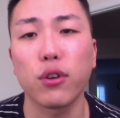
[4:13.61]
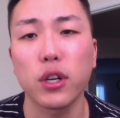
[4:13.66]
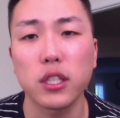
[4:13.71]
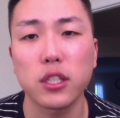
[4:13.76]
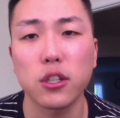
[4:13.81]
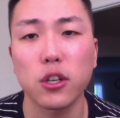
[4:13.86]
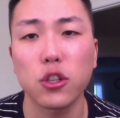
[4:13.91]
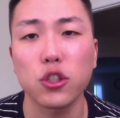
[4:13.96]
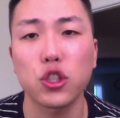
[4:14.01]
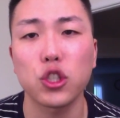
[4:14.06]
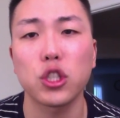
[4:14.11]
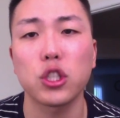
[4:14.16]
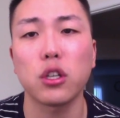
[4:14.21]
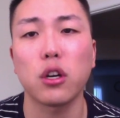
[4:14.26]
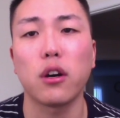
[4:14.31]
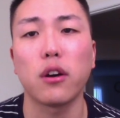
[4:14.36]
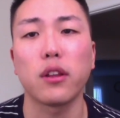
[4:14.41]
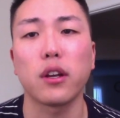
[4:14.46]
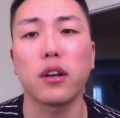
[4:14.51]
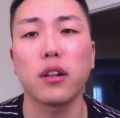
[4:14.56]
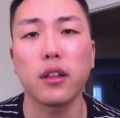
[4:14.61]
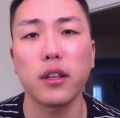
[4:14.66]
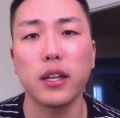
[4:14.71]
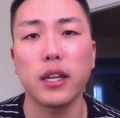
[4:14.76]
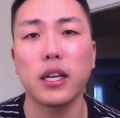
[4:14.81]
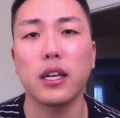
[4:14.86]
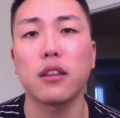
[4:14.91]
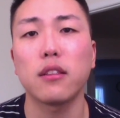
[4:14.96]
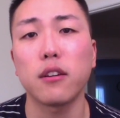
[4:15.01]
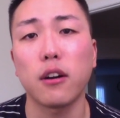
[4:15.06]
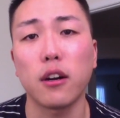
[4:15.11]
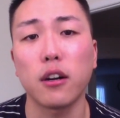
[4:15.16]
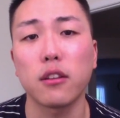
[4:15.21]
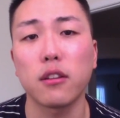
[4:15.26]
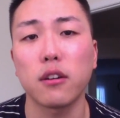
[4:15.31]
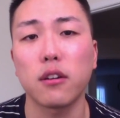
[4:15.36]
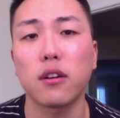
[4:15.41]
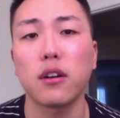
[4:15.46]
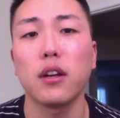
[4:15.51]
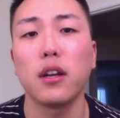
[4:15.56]
research on the clinic,
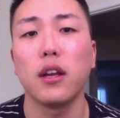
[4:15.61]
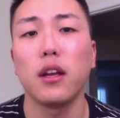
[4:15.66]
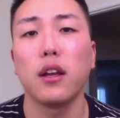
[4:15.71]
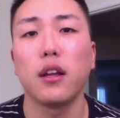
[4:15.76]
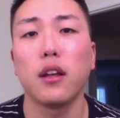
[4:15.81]
doctor,